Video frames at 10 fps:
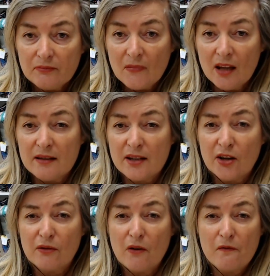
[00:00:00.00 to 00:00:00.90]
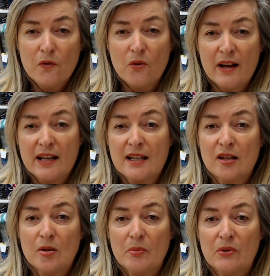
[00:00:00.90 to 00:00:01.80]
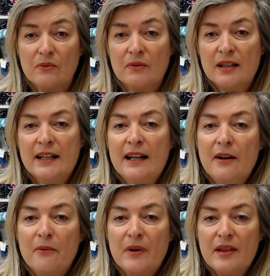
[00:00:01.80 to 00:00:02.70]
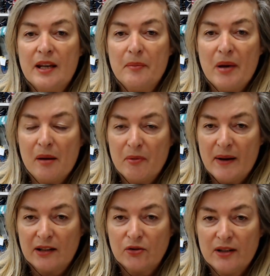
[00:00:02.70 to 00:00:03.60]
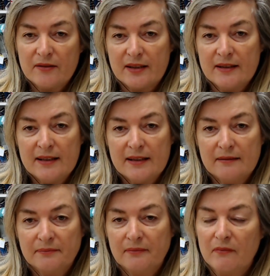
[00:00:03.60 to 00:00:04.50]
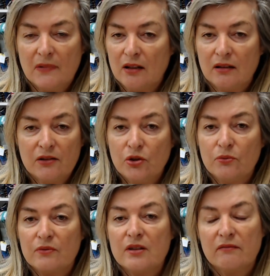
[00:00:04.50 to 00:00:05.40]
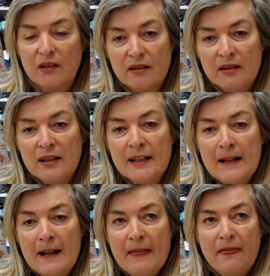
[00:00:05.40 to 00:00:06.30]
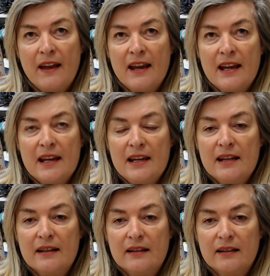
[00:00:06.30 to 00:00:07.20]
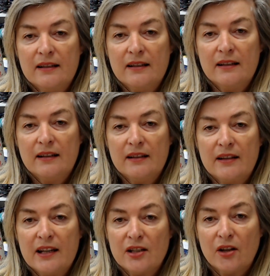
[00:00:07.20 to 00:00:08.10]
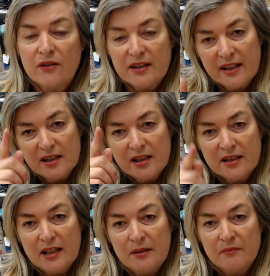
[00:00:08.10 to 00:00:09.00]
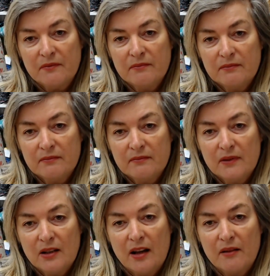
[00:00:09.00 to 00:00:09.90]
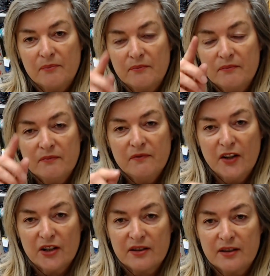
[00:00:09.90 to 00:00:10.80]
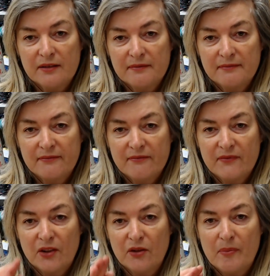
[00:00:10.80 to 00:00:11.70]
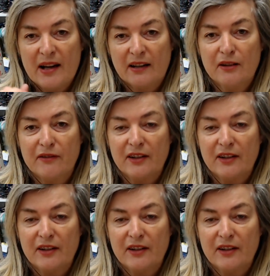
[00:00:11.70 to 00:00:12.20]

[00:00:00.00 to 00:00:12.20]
So for example, with the paper bag trousers, shorts rather, they sewed the centre seam first on the back and the front,